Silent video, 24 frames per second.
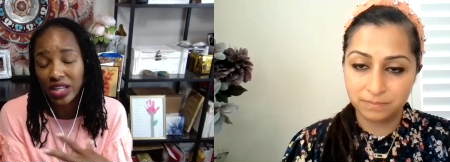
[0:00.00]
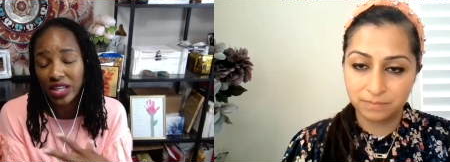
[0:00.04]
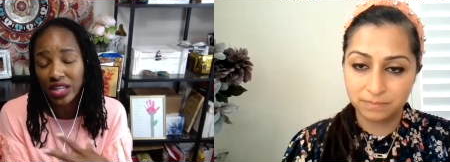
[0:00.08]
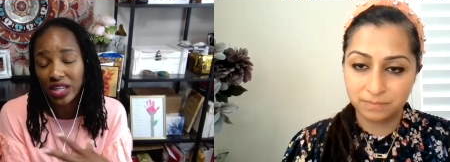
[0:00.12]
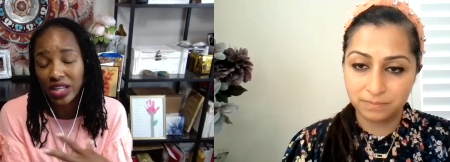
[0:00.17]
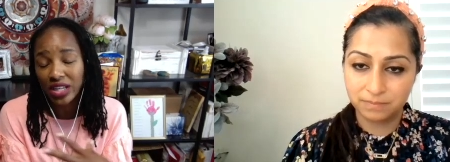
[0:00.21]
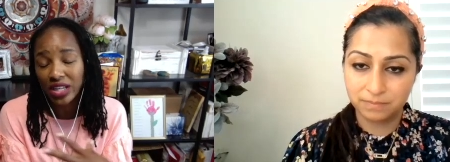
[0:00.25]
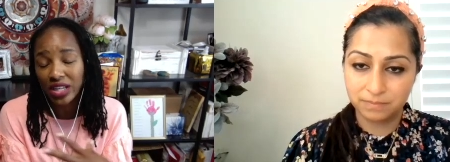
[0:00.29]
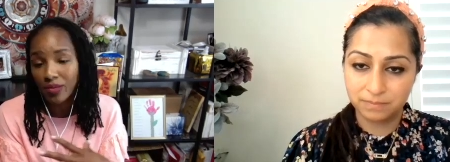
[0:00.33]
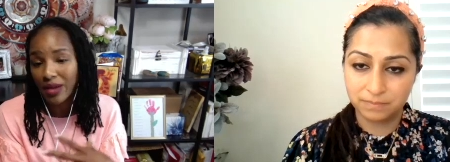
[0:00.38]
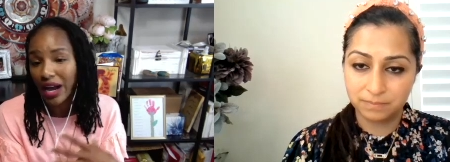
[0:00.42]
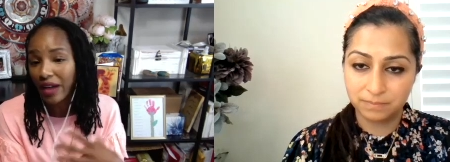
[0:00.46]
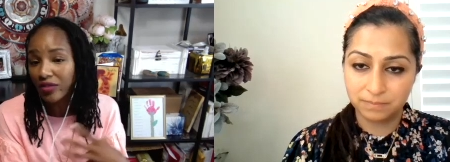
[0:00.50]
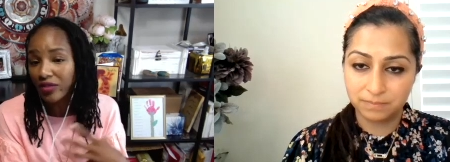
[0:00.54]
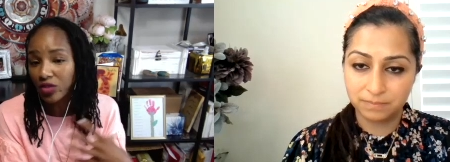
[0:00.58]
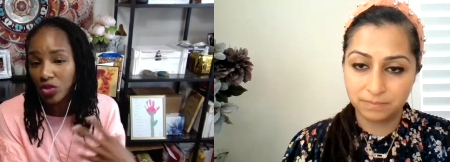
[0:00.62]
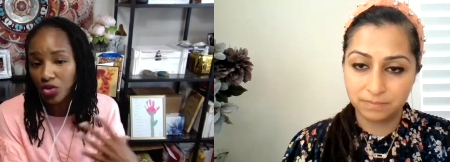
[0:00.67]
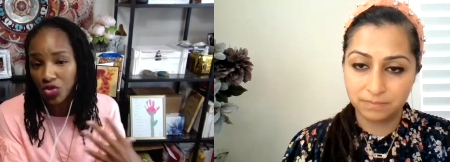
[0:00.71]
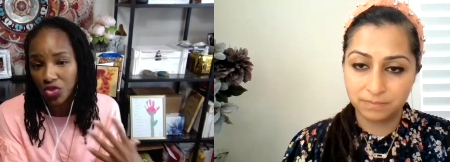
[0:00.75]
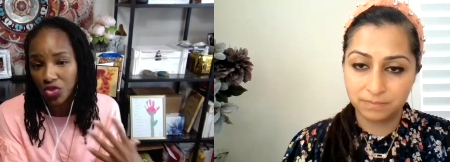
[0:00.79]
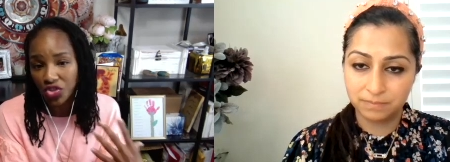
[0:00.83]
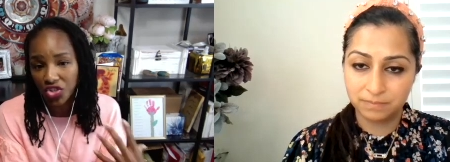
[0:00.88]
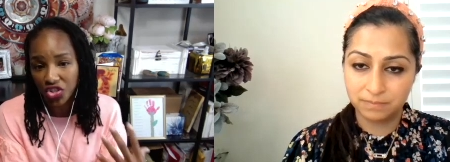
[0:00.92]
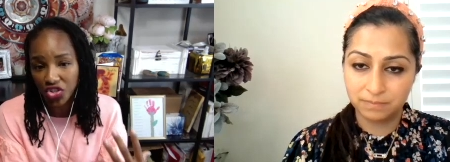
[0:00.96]
Speaker 1: entrepreneurship
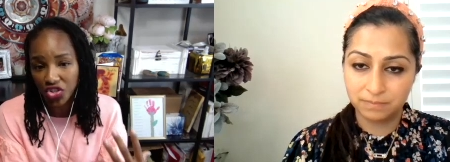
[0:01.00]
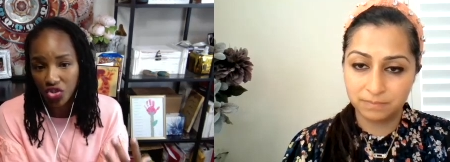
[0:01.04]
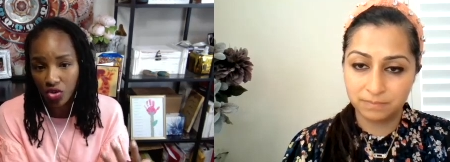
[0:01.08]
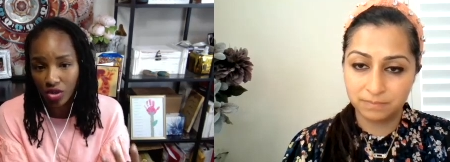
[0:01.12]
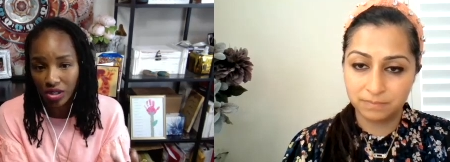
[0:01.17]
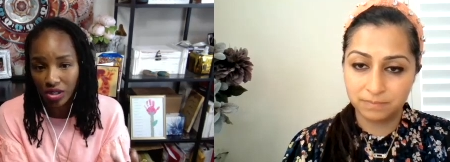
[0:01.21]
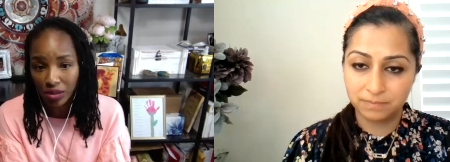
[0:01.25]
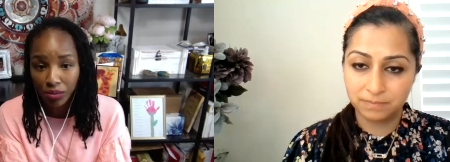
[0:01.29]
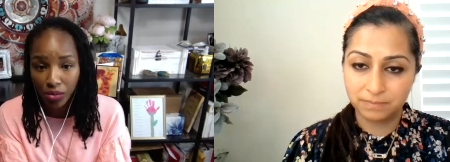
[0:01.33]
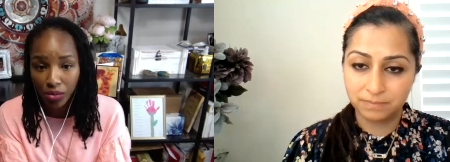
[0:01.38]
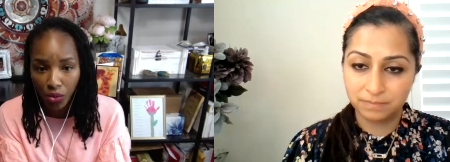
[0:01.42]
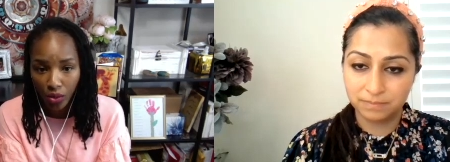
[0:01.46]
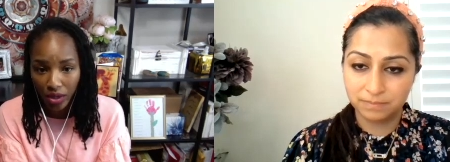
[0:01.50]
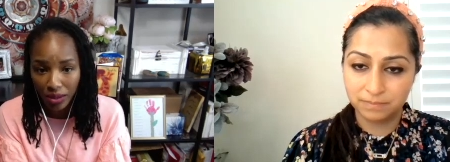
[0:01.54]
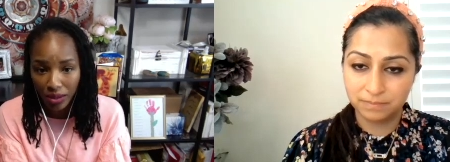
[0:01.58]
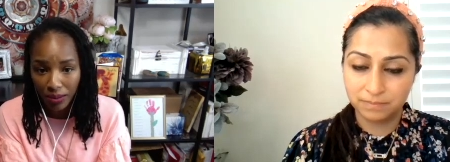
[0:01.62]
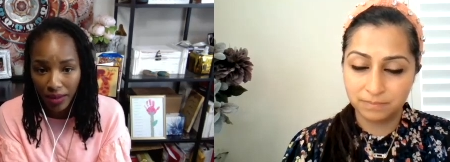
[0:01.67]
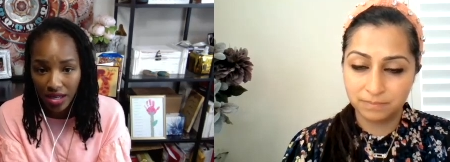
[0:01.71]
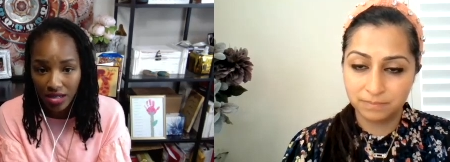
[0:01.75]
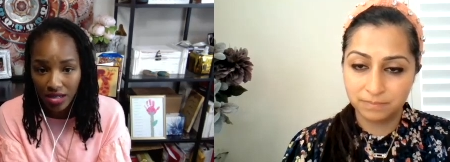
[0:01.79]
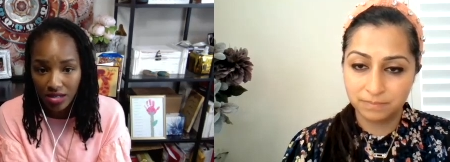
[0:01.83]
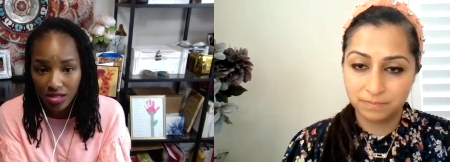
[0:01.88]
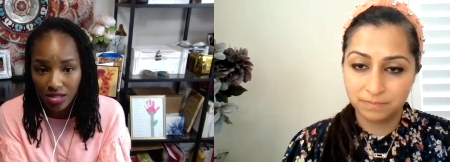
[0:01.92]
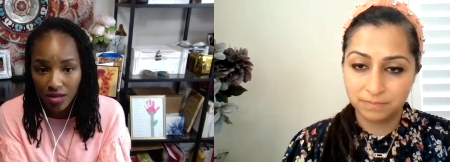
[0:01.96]
after traditional
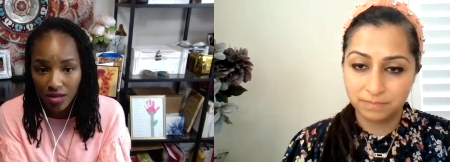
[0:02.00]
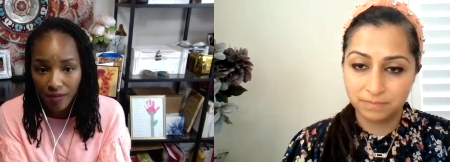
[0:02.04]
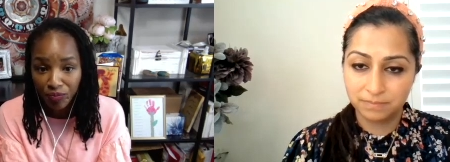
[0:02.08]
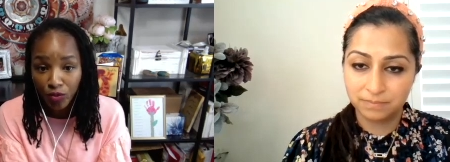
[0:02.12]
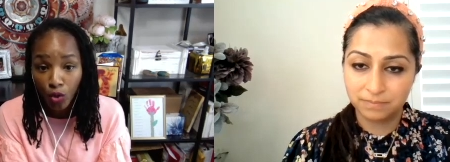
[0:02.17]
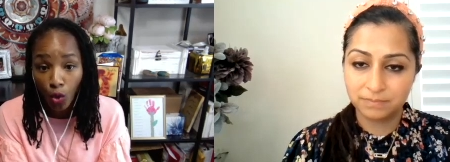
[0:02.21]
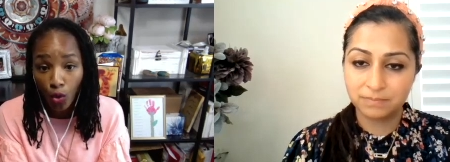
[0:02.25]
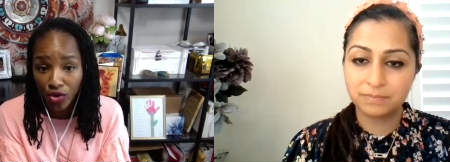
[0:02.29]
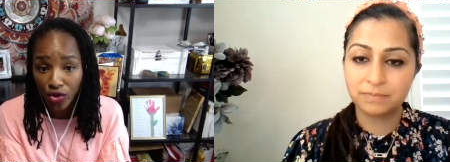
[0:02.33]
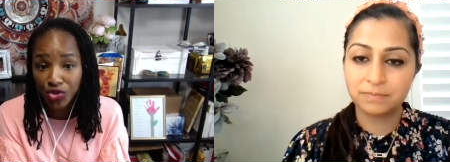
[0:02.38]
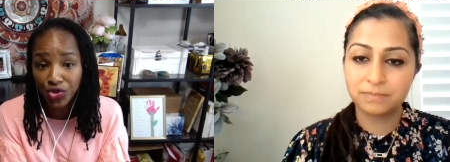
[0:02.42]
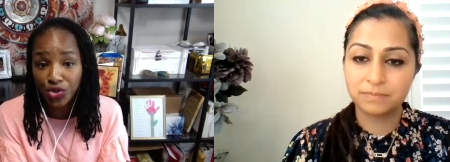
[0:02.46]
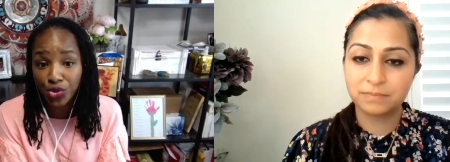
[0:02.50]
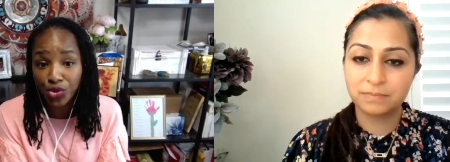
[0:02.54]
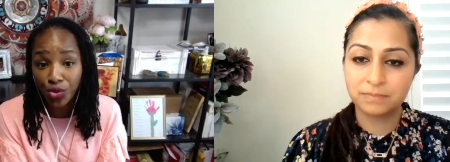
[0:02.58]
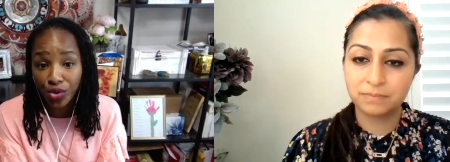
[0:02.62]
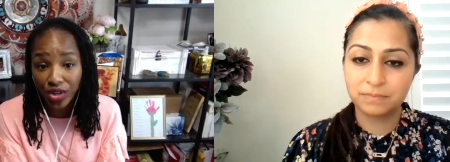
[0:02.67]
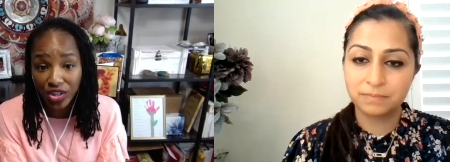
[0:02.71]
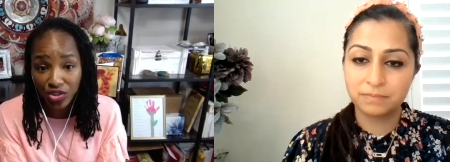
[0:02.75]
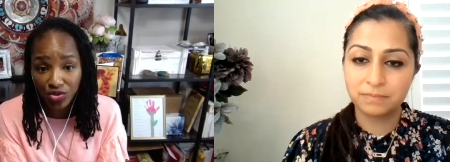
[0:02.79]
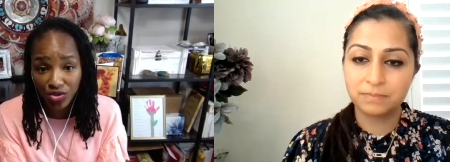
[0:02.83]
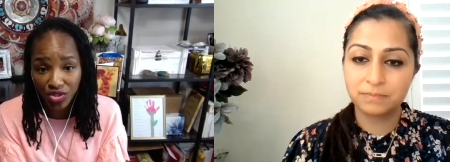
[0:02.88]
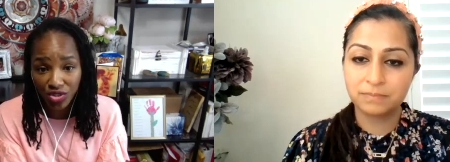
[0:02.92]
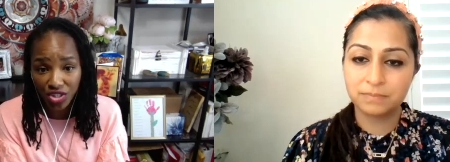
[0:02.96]
employment or
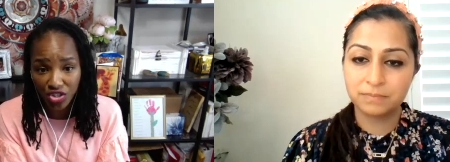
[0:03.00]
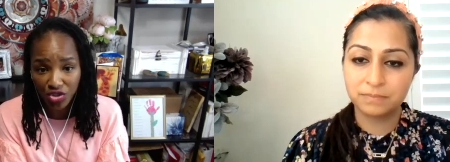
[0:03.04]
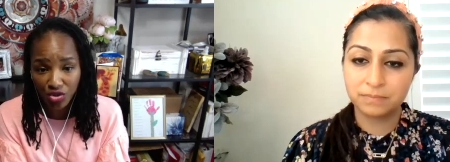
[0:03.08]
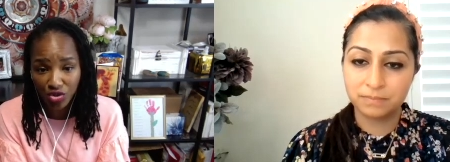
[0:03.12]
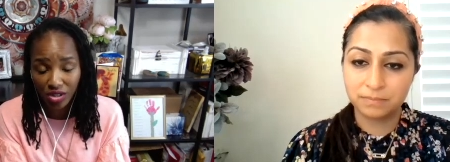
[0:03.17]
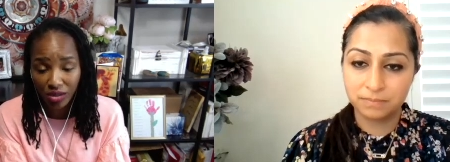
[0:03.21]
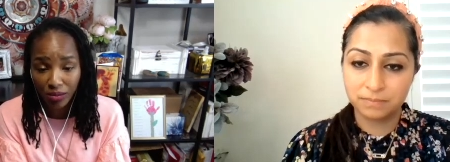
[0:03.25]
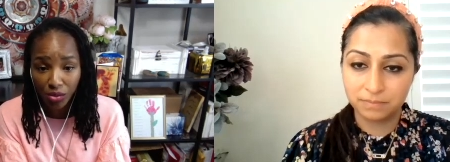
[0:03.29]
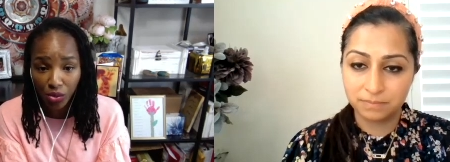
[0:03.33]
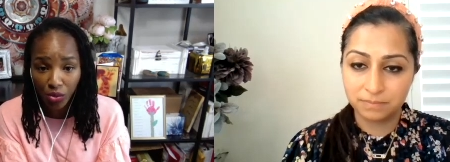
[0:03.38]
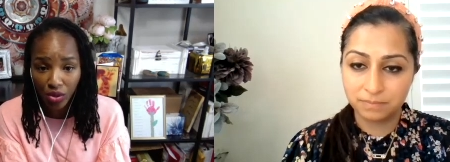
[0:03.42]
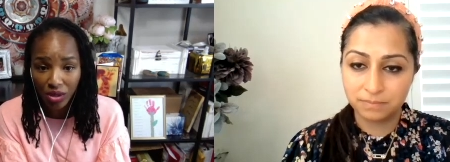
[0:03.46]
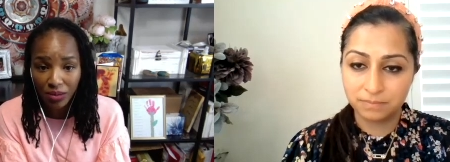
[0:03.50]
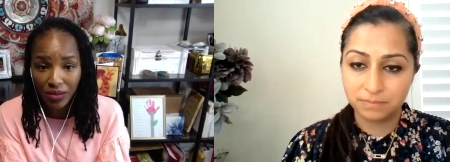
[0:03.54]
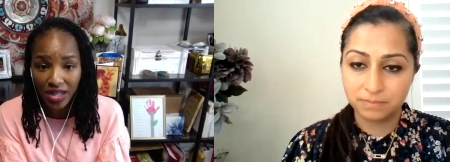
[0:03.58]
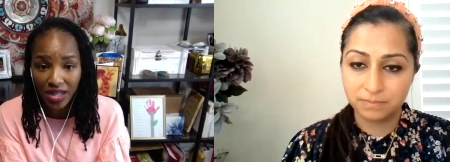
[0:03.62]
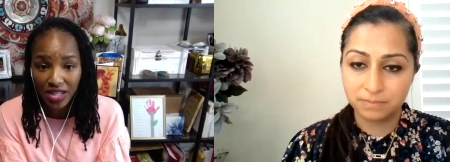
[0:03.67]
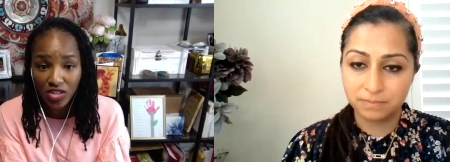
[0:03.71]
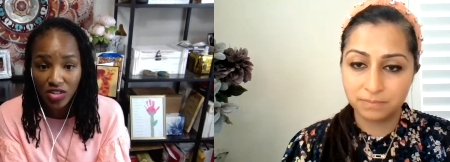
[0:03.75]
during traditional employment,